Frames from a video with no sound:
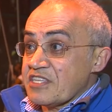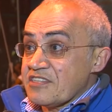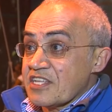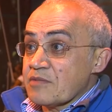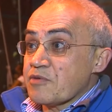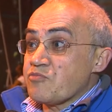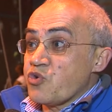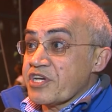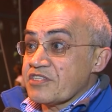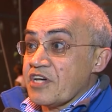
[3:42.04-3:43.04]
that's a little bit
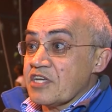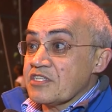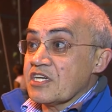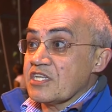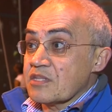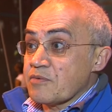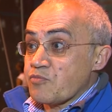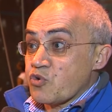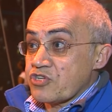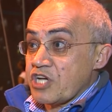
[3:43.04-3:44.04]
more exciting, a little bit
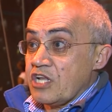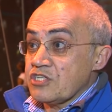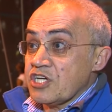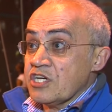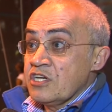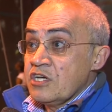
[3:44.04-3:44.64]
more challenging.